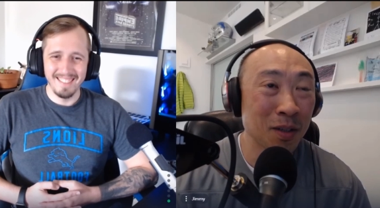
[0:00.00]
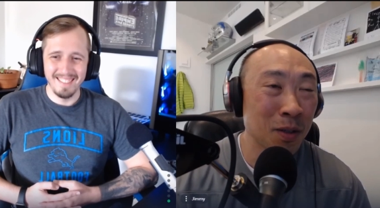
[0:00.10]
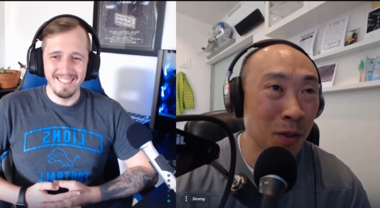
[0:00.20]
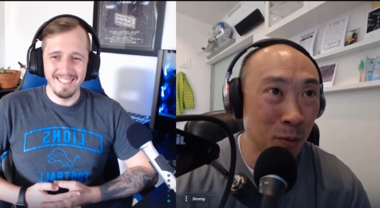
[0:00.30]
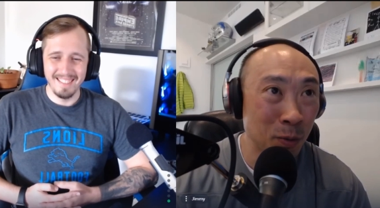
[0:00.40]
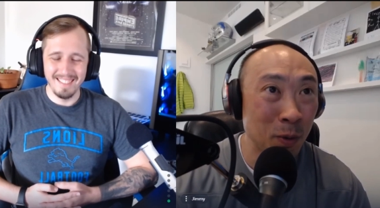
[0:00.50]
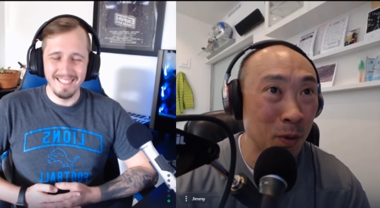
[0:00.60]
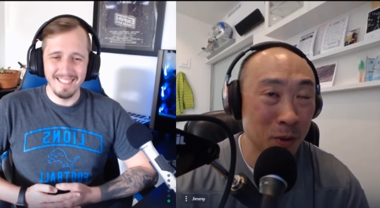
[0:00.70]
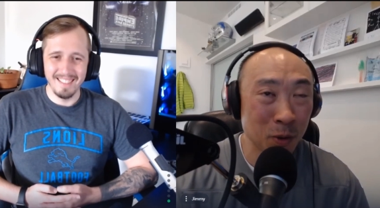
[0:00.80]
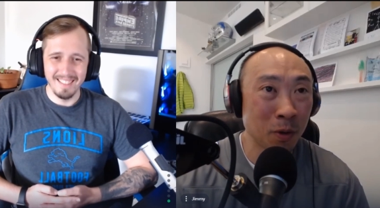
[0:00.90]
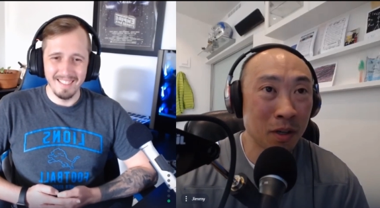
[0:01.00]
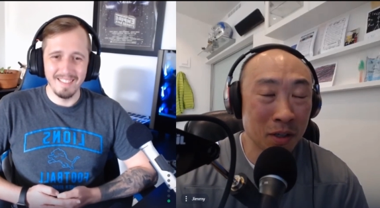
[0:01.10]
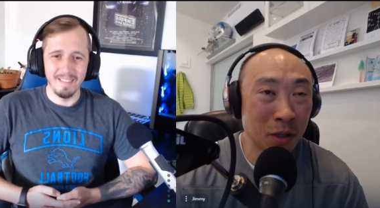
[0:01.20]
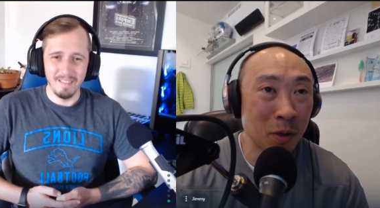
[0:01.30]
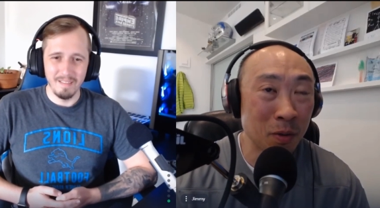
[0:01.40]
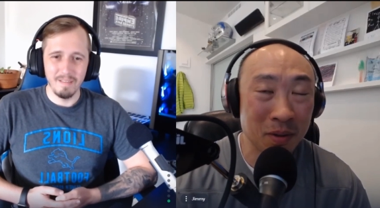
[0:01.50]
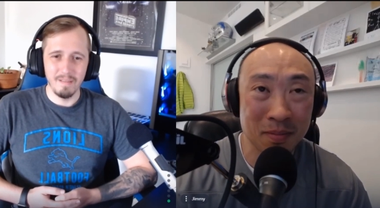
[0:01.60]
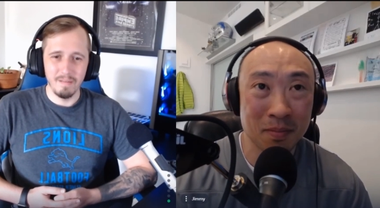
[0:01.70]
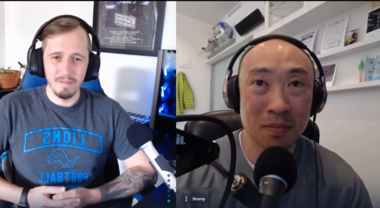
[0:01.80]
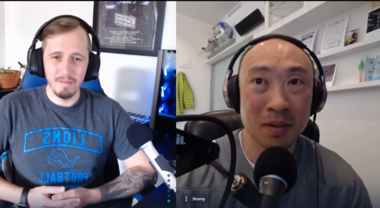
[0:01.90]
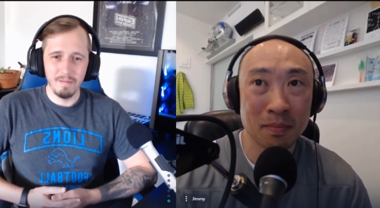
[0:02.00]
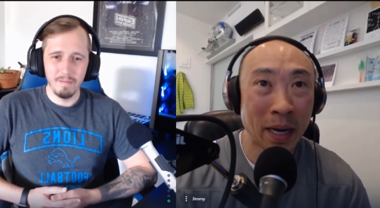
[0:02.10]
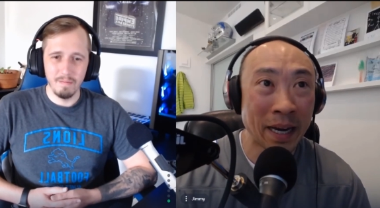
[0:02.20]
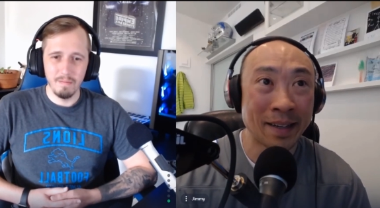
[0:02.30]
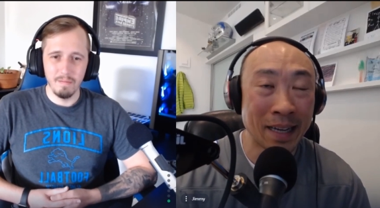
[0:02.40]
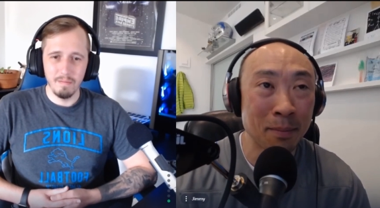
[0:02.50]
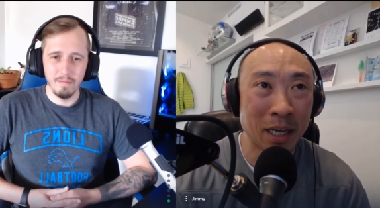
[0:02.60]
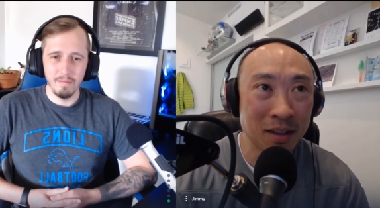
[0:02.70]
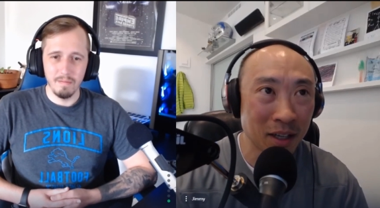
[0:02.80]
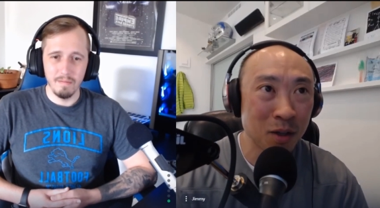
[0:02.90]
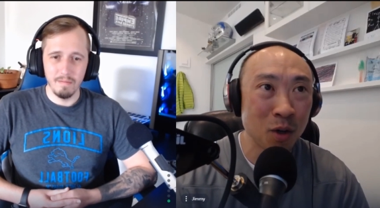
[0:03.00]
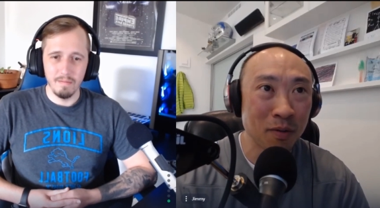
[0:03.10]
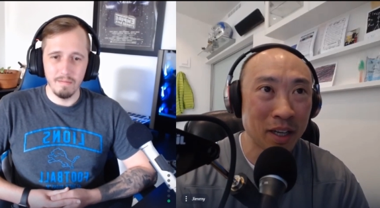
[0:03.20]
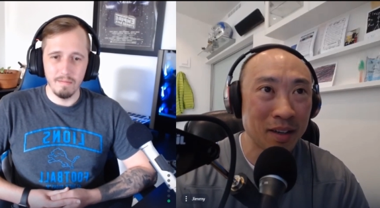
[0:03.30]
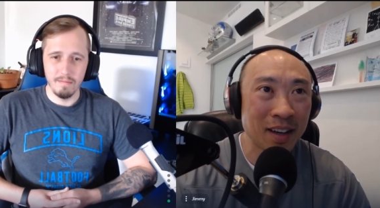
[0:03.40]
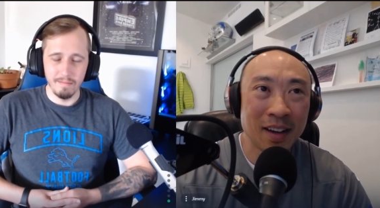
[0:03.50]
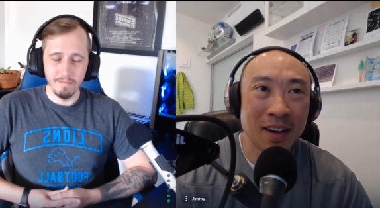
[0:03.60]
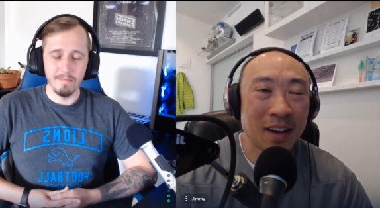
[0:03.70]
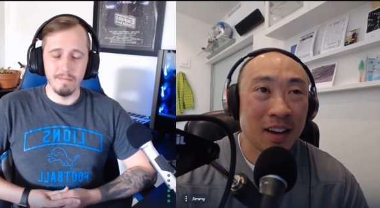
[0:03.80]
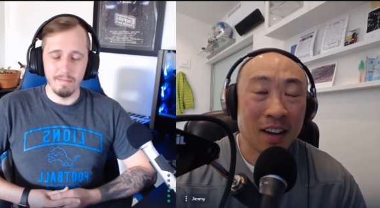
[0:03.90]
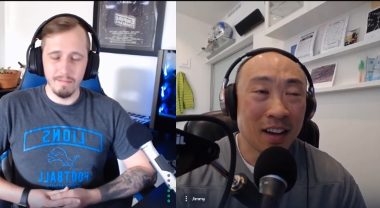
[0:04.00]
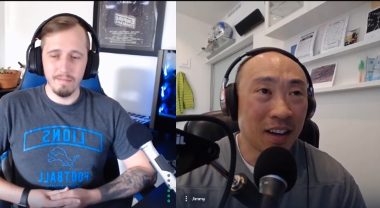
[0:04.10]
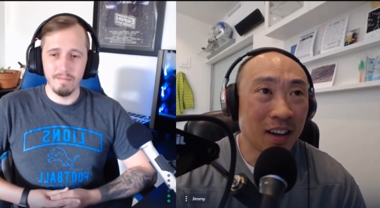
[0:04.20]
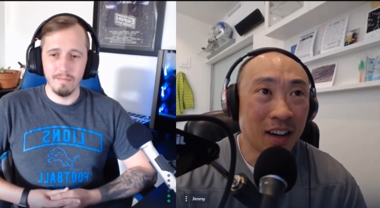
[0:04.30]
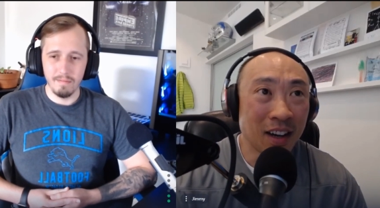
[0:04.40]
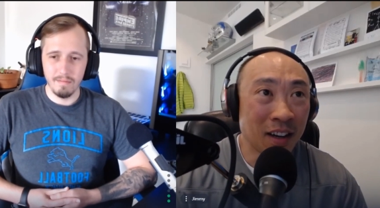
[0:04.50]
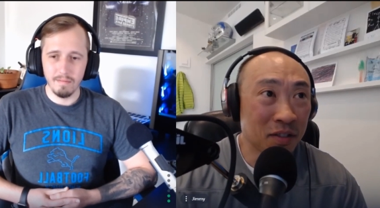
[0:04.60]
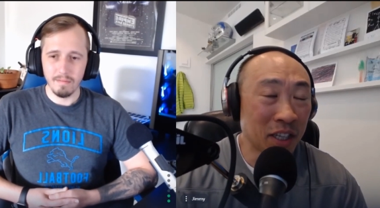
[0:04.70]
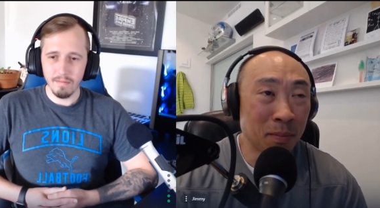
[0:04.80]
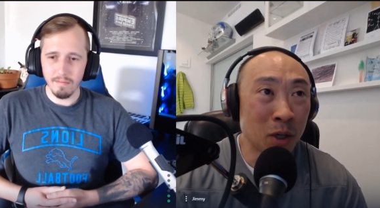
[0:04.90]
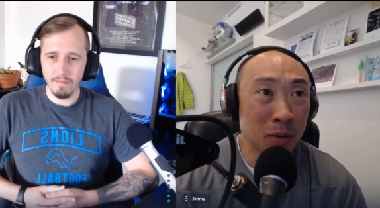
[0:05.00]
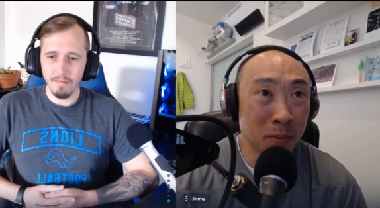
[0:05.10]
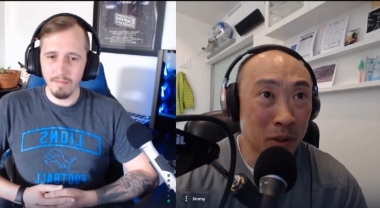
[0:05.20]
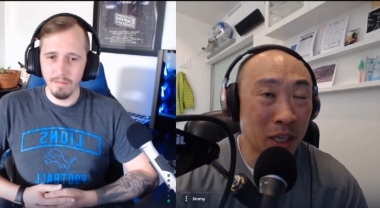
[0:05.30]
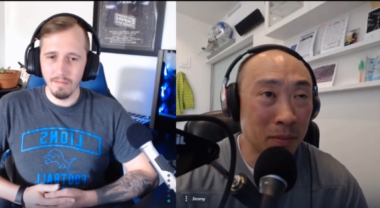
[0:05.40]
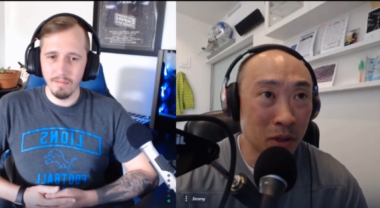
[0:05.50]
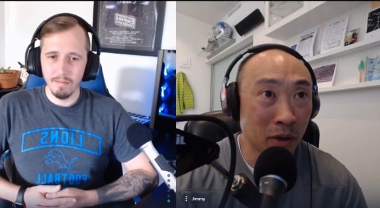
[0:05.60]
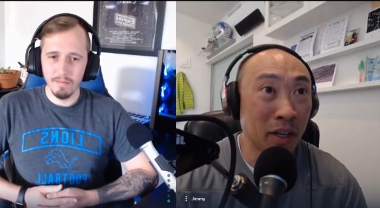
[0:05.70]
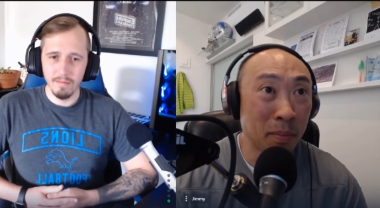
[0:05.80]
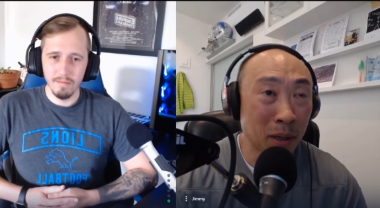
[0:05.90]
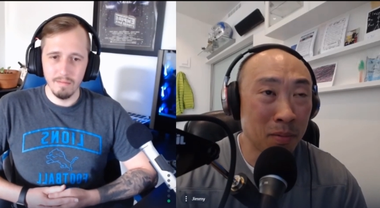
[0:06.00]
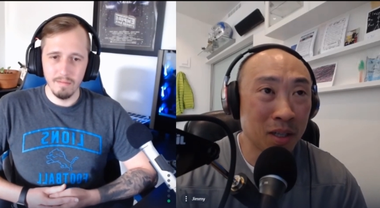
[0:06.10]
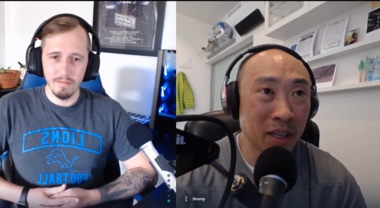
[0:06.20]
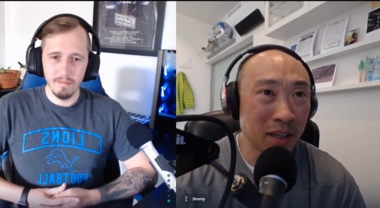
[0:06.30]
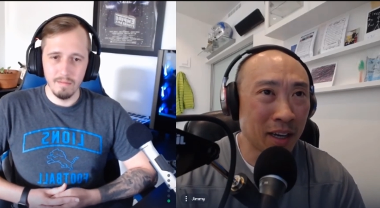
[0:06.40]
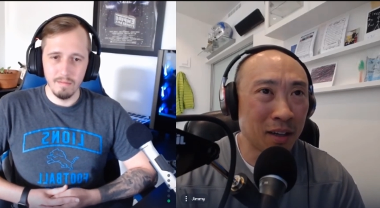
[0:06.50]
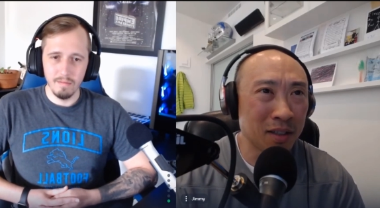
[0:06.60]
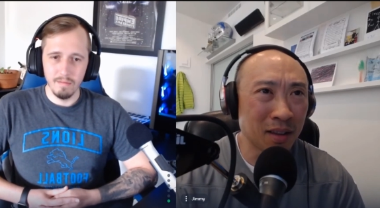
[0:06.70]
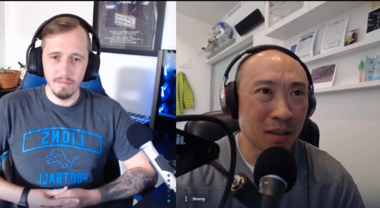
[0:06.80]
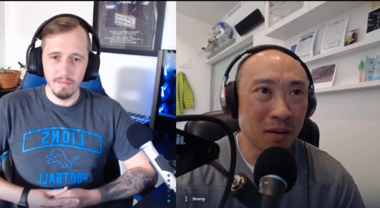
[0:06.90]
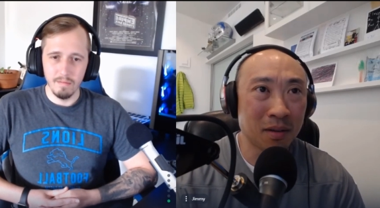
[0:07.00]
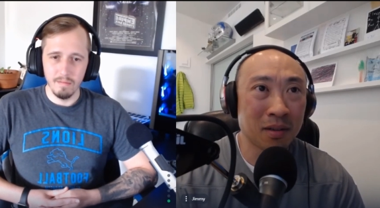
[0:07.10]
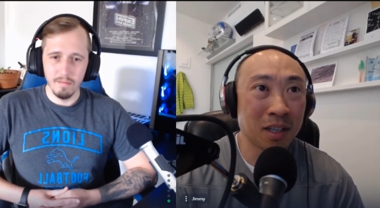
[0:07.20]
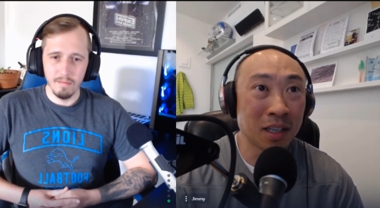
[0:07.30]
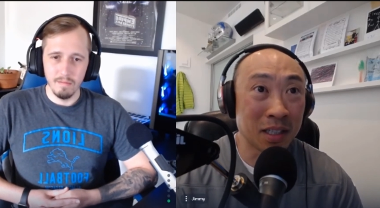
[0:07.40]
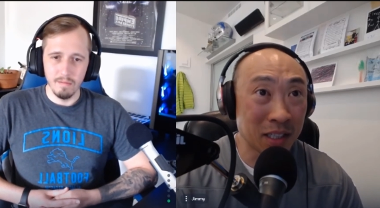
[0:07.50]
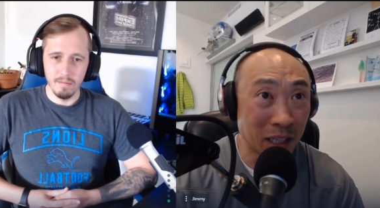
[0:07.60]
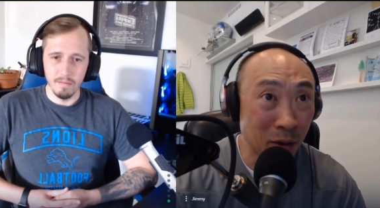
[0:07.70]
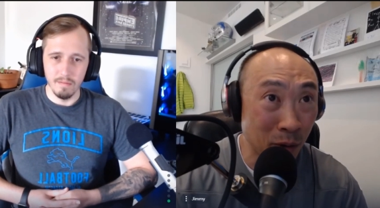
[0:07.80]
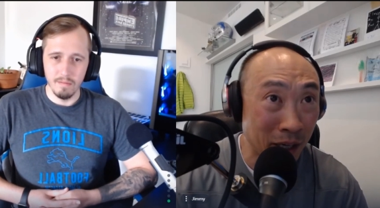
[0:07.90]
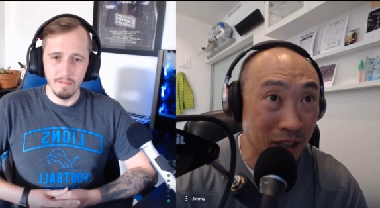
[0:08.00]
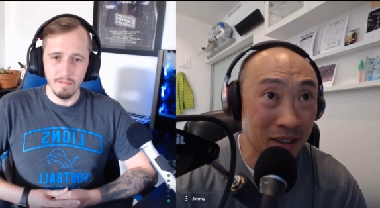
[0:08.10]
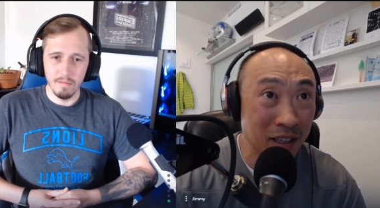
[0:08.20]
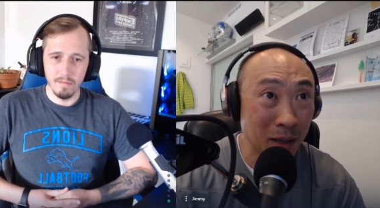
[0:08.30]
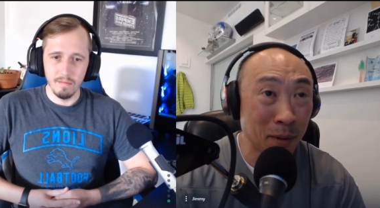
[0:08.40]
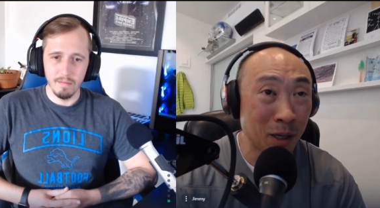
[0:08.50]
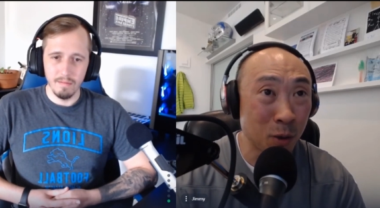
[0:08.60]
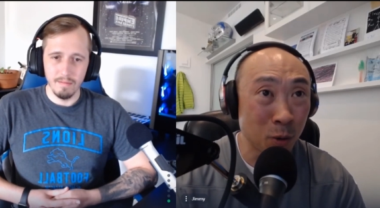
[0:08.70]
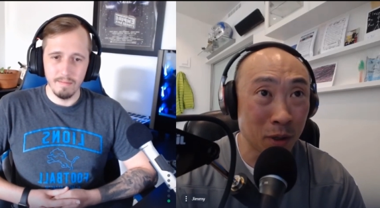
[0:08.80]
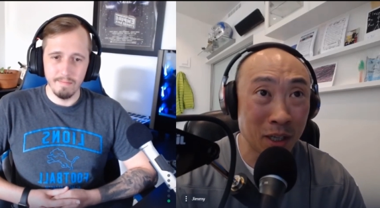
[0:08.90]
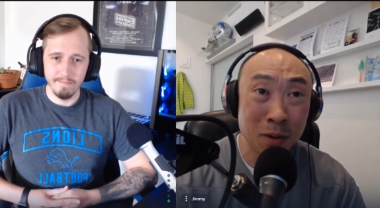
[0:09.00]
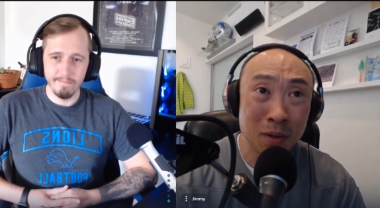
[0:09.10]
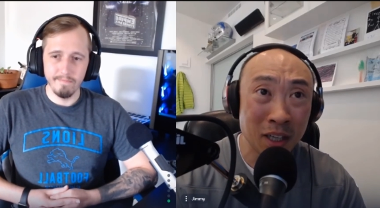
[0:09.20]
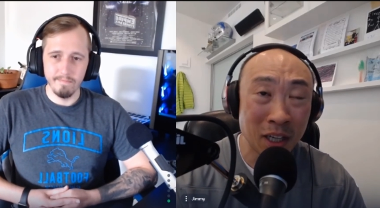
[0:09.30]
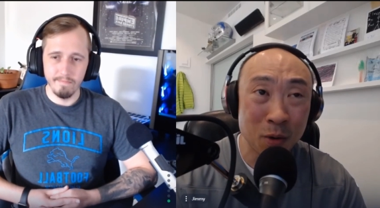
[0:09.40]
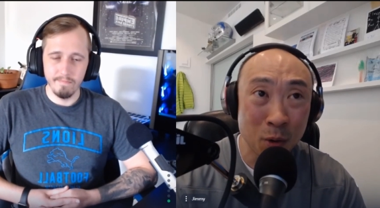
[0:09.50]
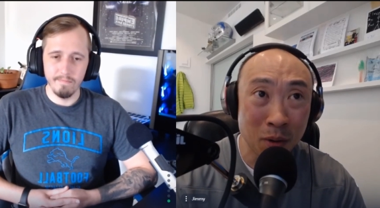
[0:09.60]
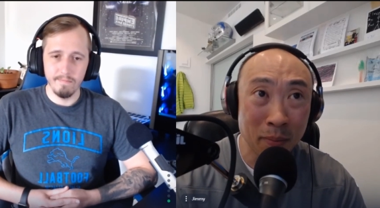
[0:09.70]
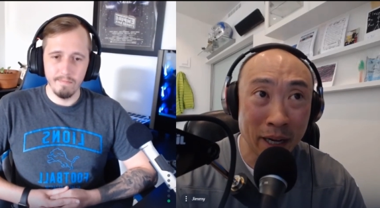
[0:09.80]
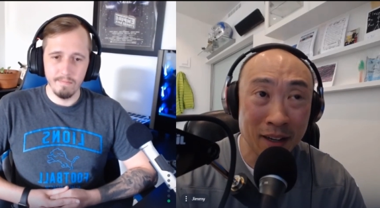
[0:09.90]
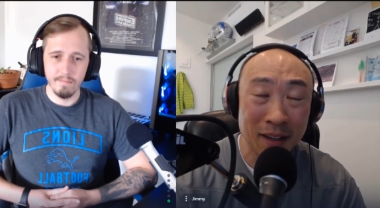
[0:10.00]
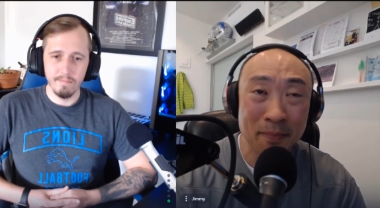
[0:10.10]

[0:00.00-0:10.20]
Speaker 1: new rules or a new pandemic like COVID. I've seen multiple teams already publicly announce that they're considering keeping a quarantine quarterback.